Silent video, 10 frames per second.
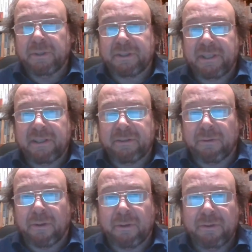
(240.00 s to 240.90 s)
not get it
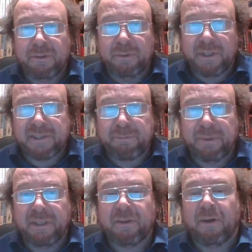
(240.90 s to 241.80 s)
wrong. Do not
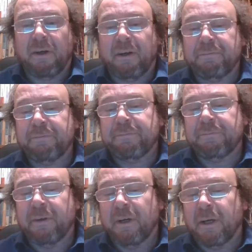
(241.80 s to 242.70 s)
speak of
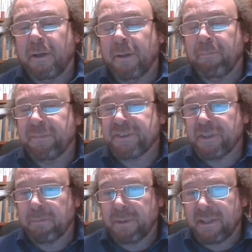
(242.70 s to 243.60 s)

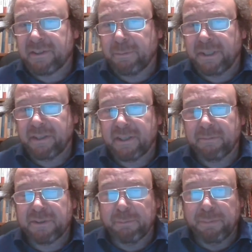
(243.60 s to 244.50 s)
surplus when it comes to